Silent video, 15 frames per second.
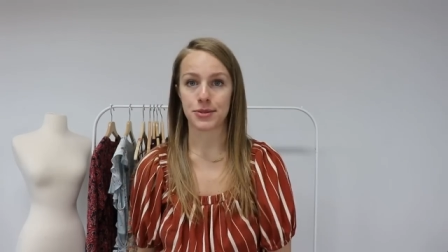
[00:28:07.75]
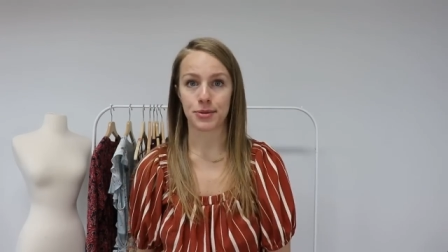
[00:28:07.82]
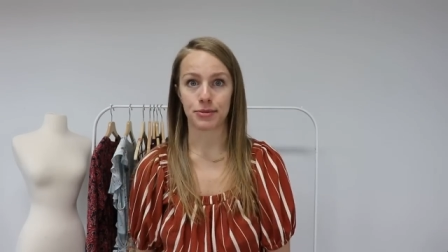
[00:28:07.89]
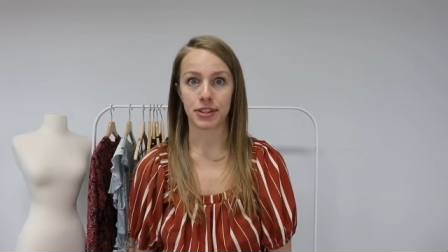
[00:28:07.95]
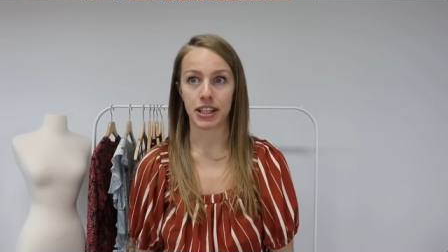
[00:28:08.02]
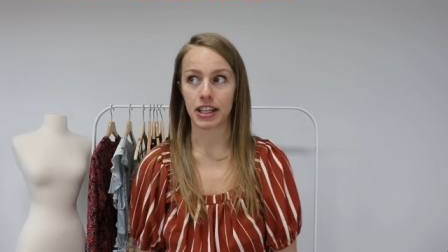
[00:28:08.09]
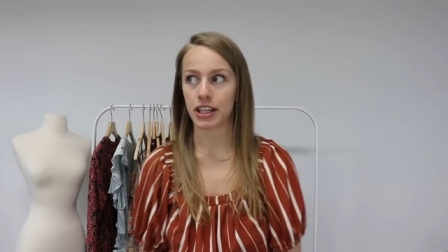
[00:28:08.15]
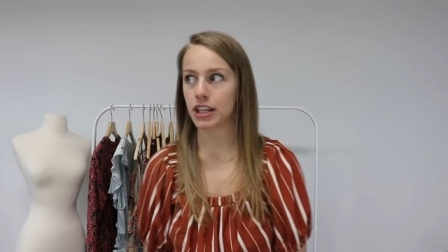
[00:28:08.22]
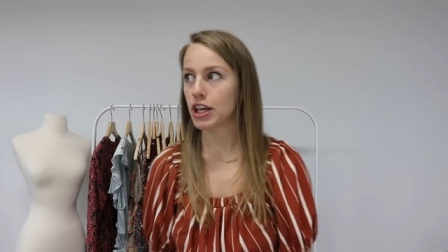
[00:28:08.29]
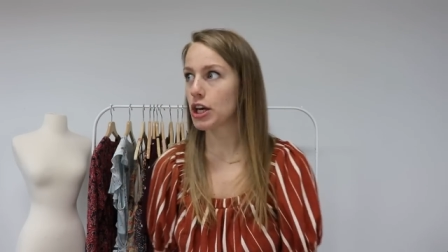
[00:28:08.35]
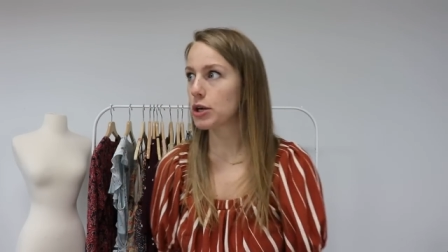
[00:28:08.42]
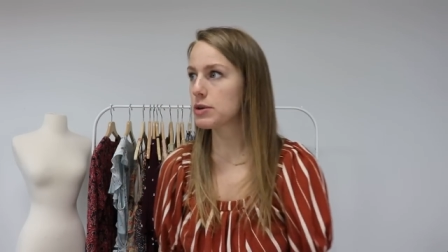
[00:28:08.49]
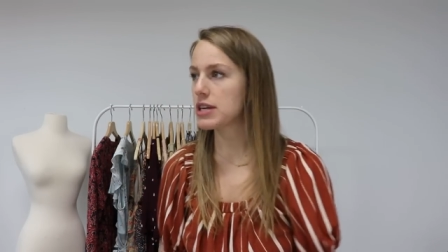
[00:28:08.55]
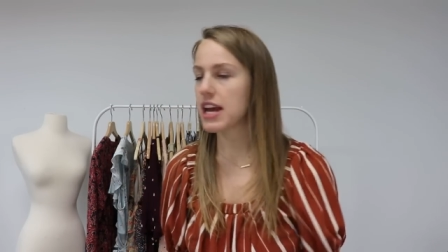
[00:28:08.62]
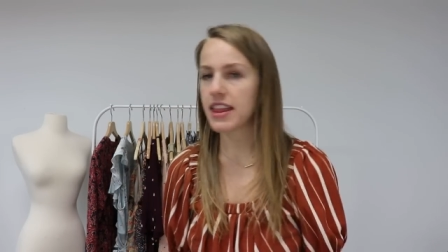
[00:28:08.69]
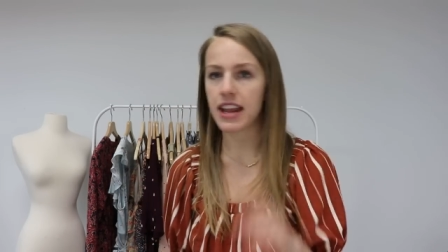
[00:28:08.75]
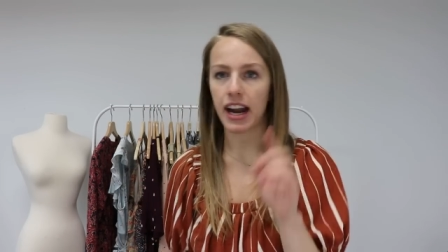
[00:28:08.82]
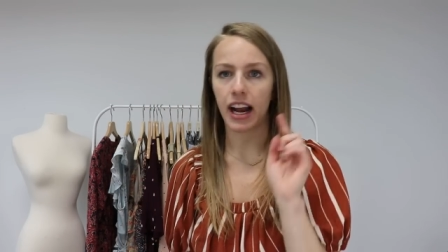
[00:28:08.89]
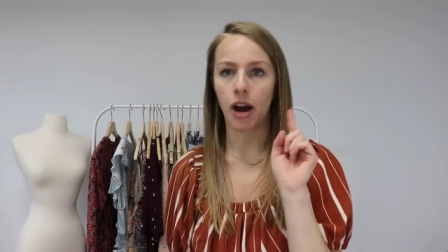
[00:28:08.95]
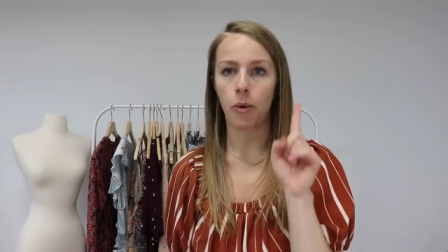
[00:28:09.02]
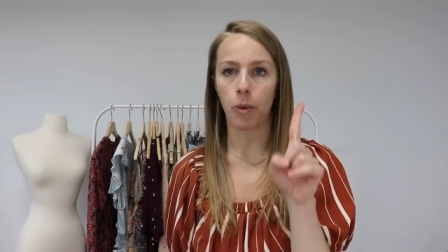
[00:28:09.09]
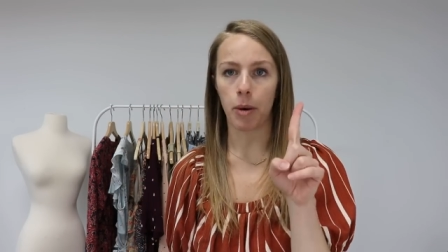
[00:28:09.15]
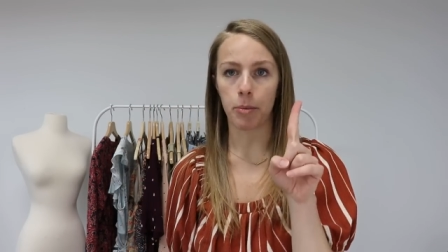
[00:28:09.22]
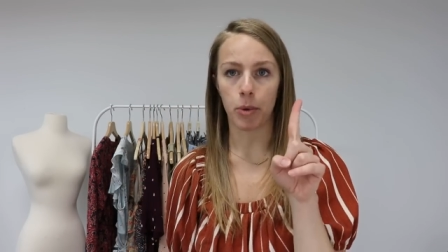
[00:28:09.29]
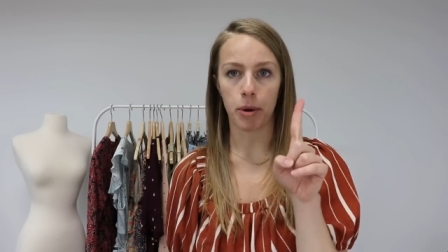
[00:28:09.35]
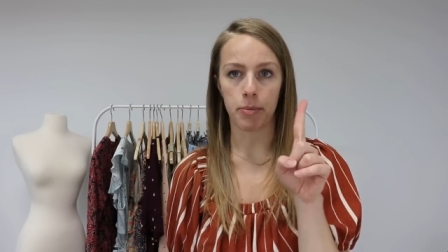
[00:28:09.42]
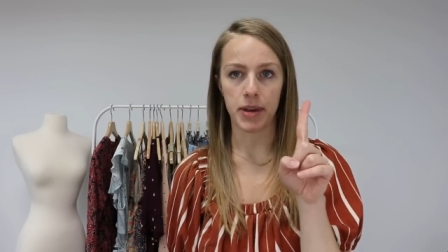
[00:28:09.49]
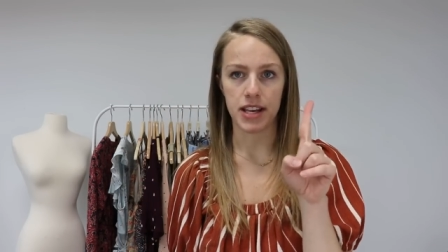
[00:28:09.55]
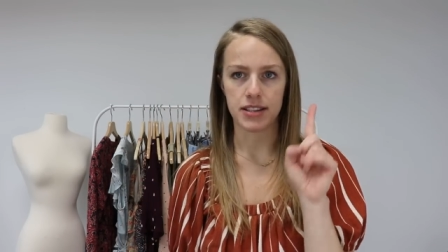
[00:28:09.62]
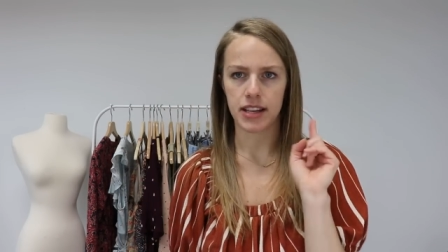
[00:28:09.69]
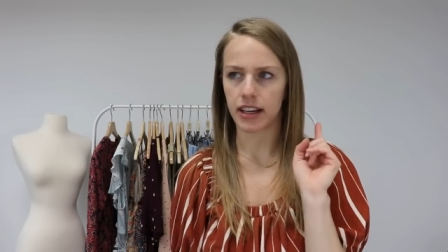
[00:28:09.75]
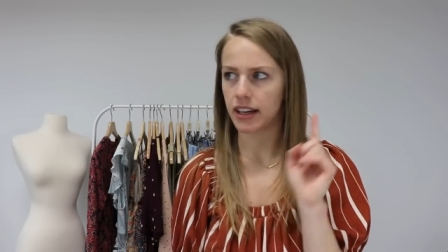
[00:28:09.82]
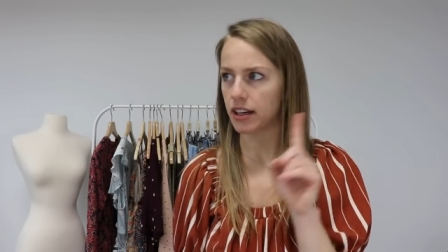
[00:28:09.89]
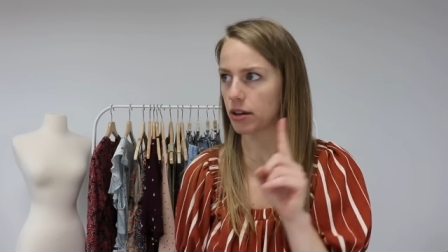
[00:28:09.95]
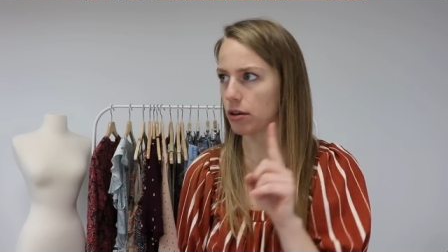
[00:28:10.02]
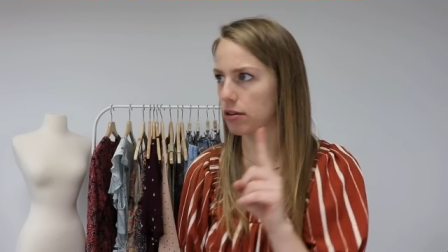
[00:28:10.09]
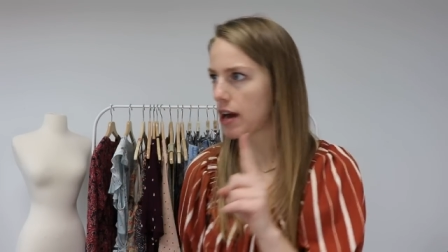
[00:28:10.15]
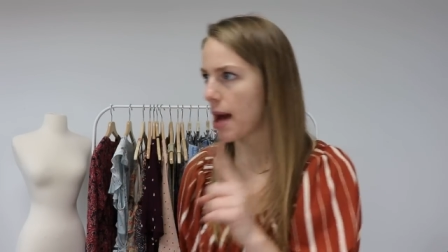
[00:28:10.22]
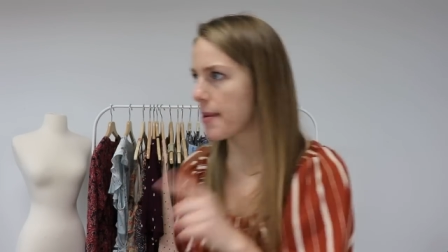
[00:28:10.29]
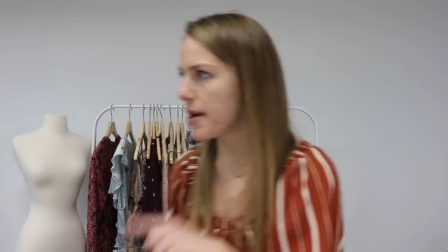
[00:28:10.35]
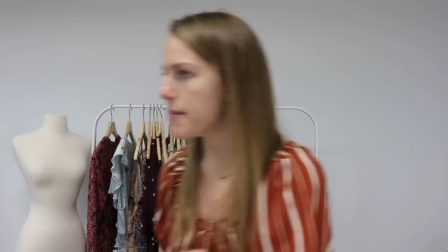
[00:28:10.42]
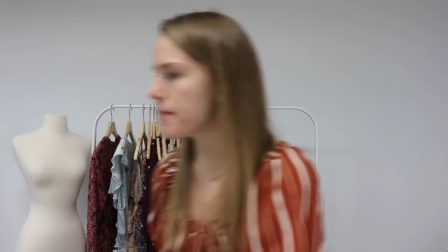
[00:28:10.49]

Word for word: those were really cute. And then I got one more piece, I gotta go grab